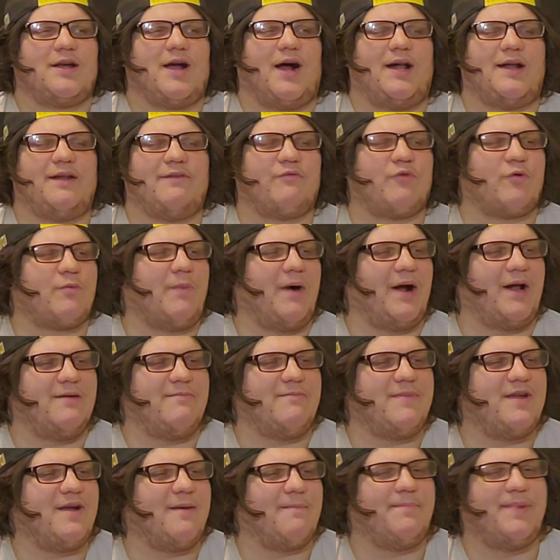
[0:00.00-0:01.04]
Kind of
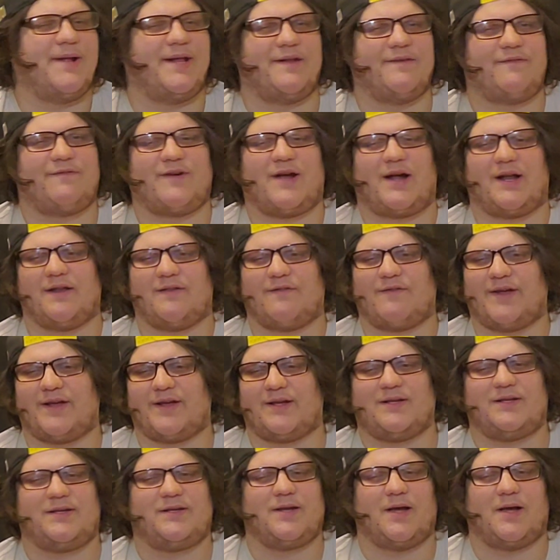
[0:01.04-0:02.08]
reminded me a bit of kind of
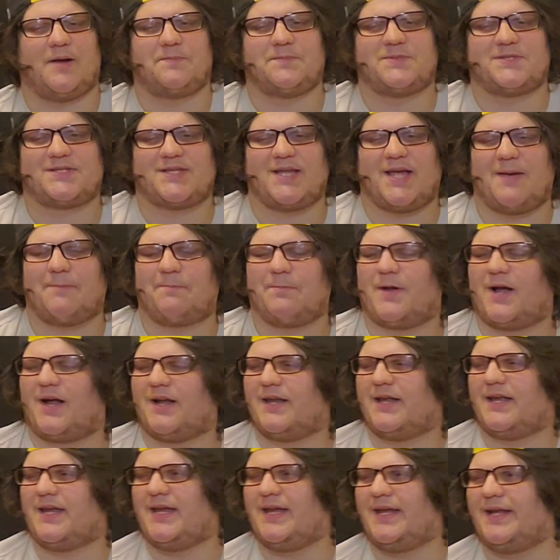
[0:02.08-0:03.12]
like dubstep,
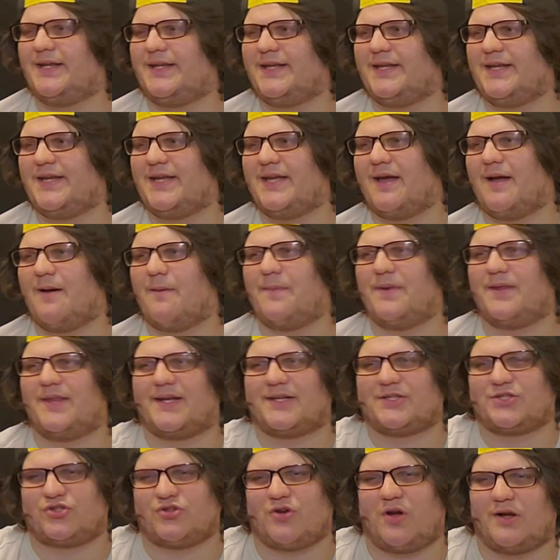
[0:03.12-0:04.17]
kind of EDM,
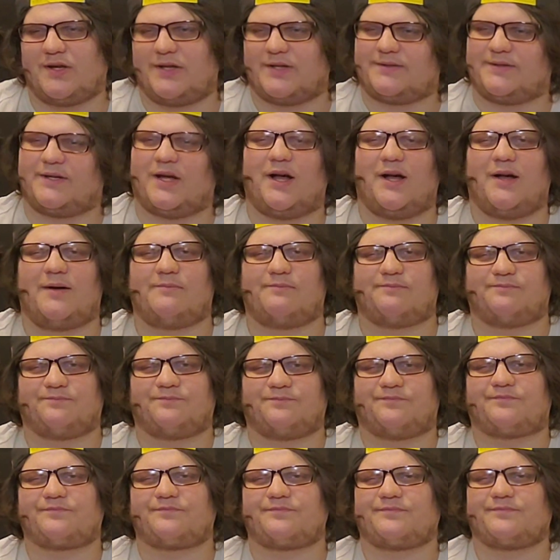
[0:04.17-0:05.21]
electronic um
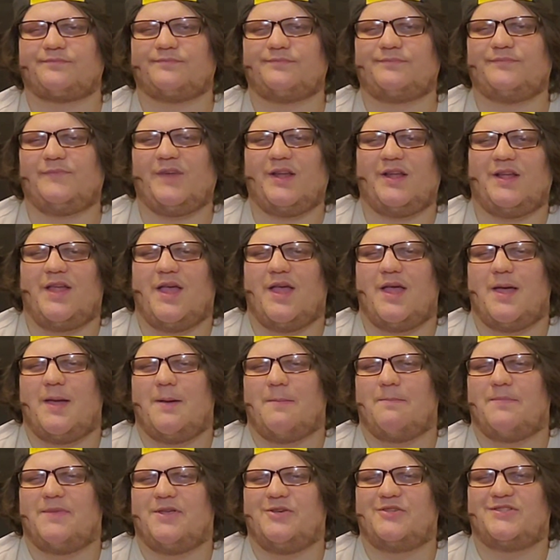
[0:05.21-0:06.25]

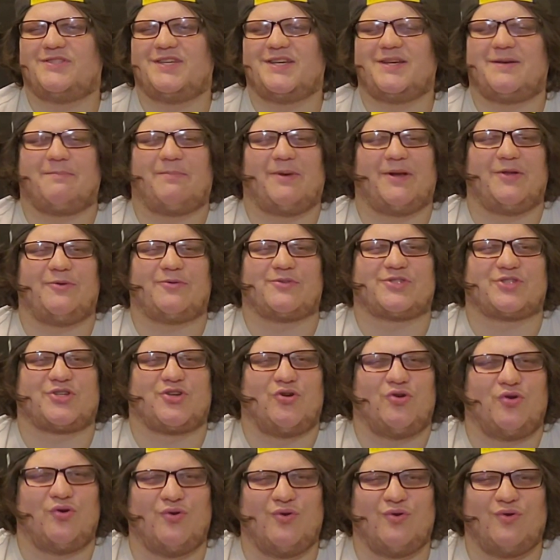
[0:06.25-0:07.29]
music, but it was
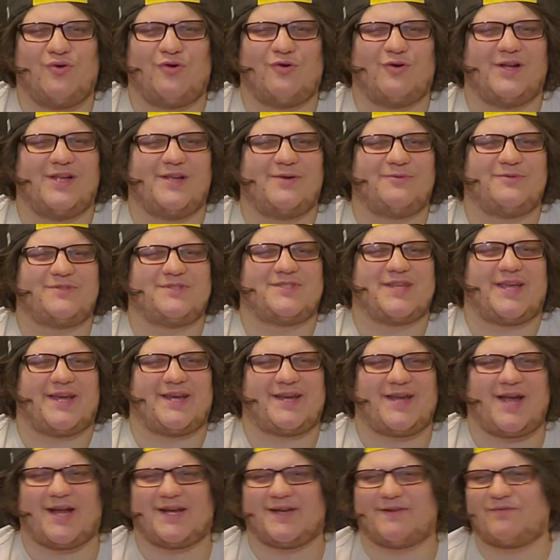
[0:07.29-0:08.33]
cool. It was
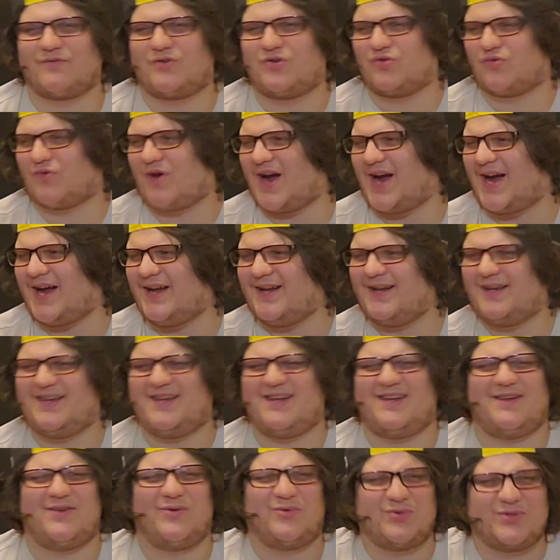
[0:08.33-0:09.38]
like kind of
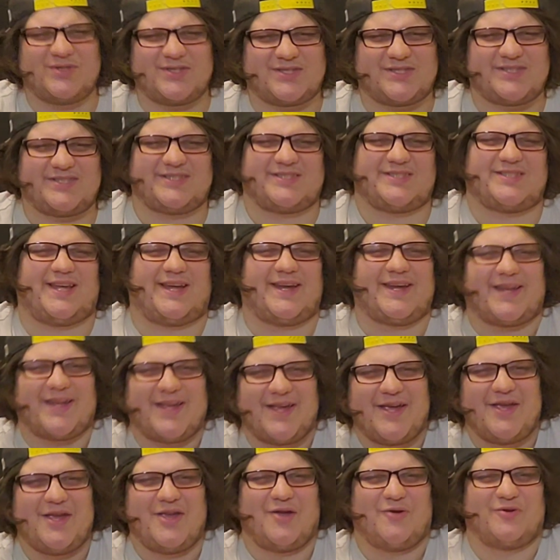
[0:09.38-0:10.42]
grindy. It was just like it
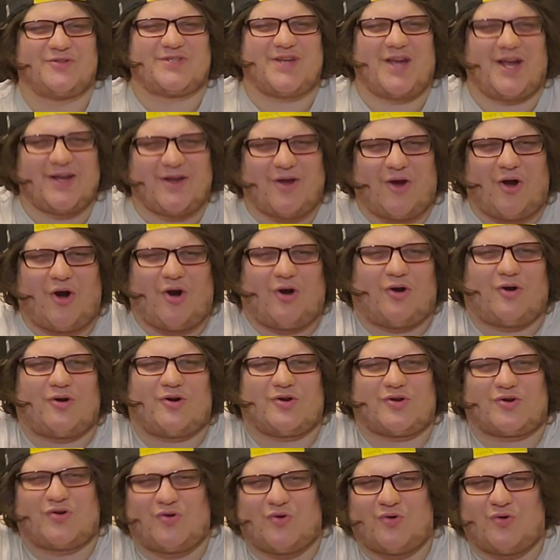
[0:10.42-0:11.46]
was kind of
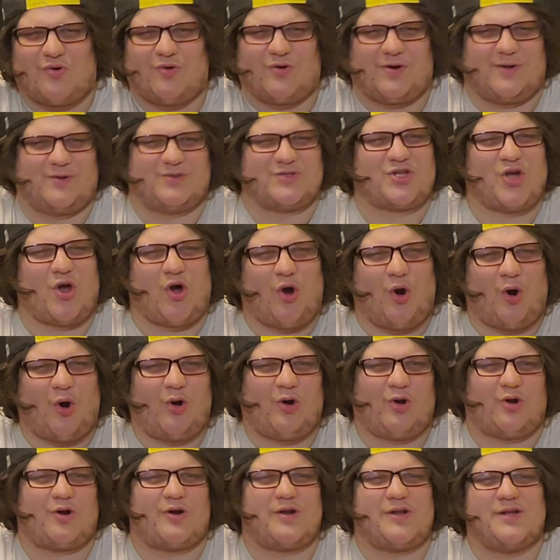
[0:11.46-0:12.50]
hardcore. It was
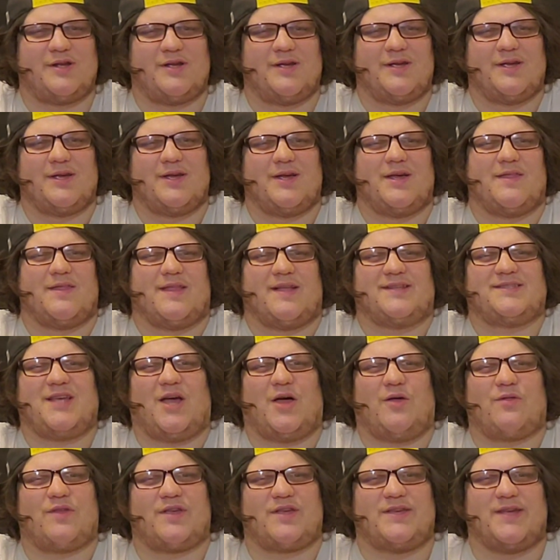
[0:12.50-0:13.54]
hard. That's
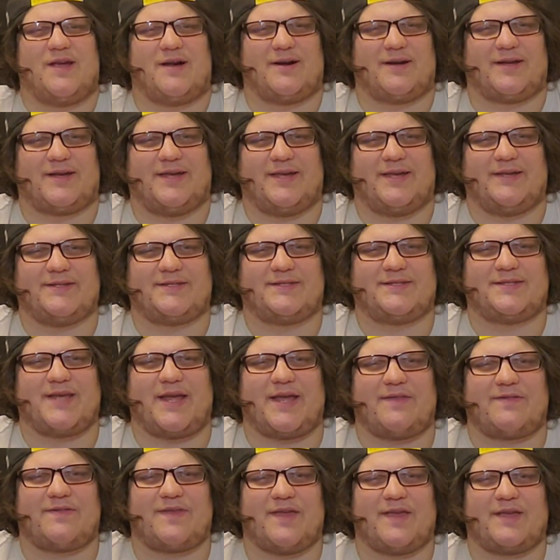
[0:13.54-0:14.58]
how the young kids
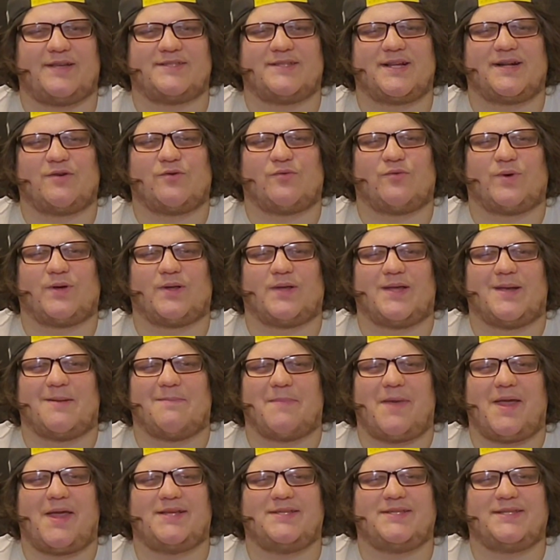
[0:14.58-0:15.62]
say things that are really
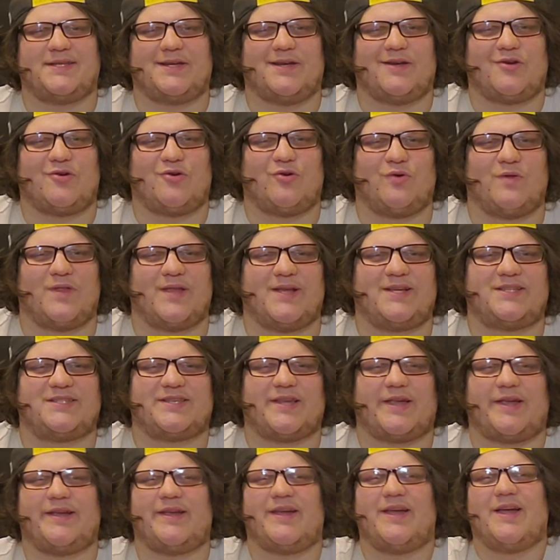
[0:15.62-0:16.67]
amazing and cool. They
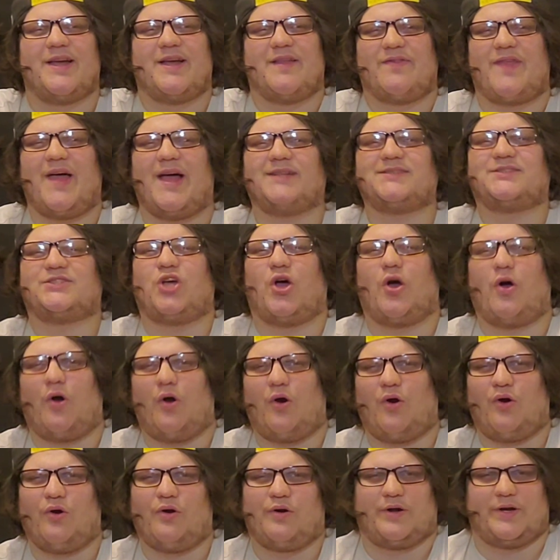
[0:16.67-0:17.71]
say, that's
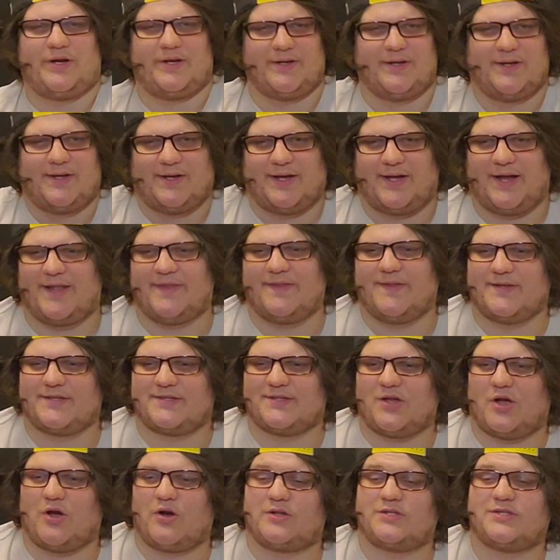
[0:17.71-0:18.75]
hard. And
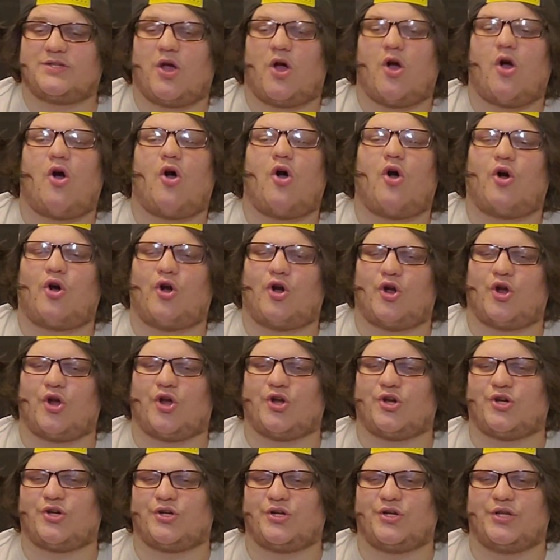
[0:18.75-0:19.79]
this song's
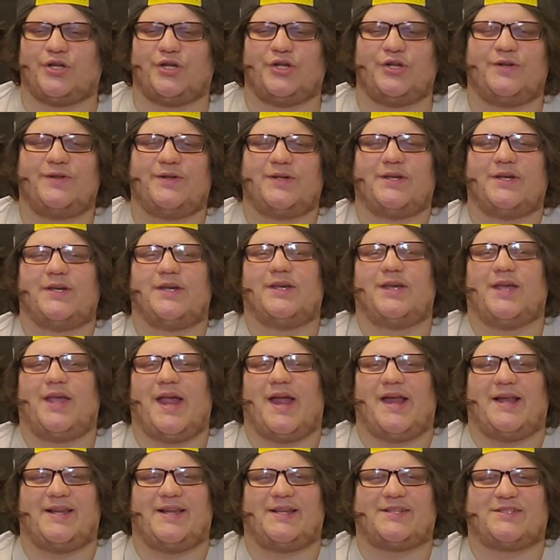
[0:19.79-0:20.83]
hard, dude.
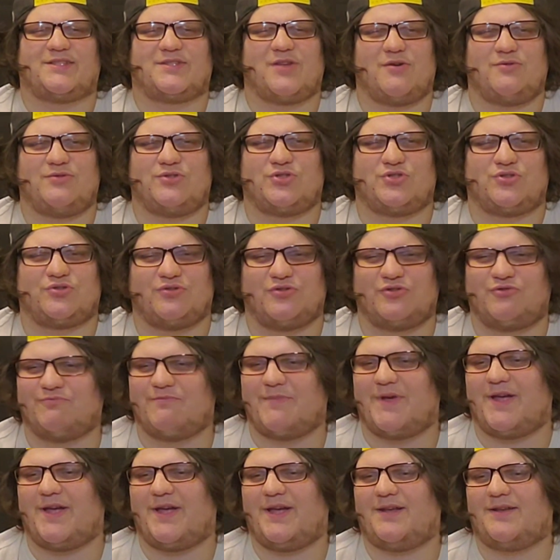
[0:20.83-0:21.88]
And it's so true,
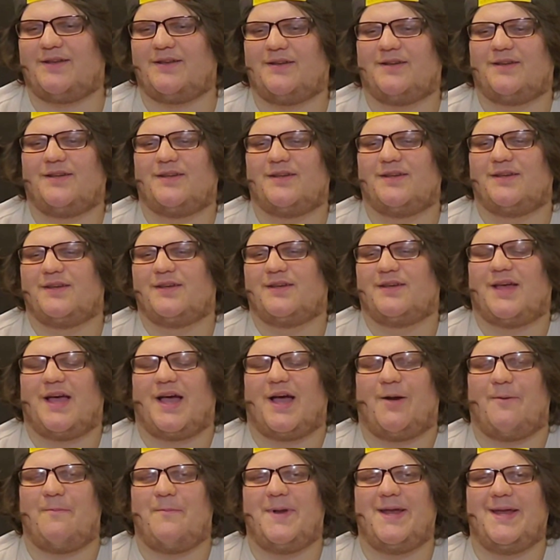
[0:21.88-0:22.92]
man.
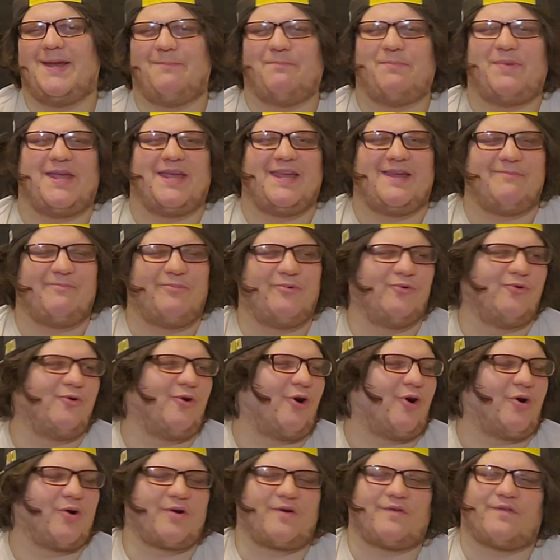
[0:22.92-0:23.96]
How many
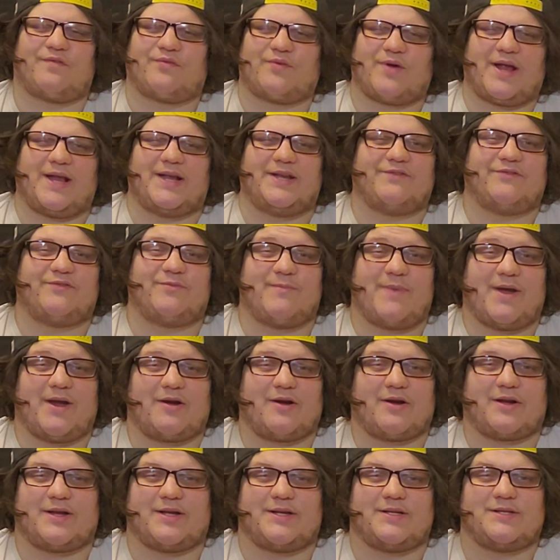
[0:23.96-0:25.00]
people are afraid of
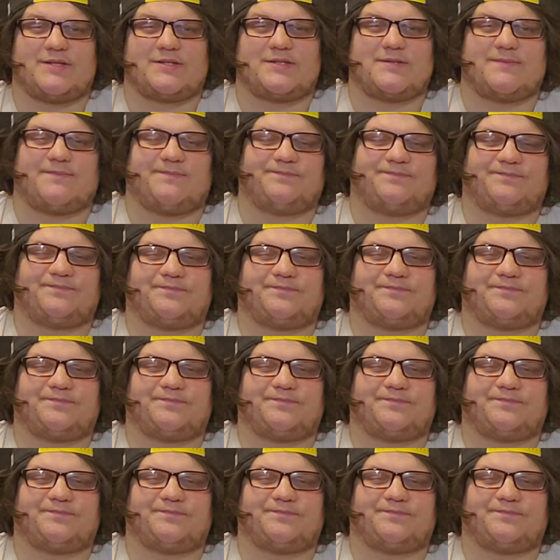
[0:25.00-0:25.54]
Americans?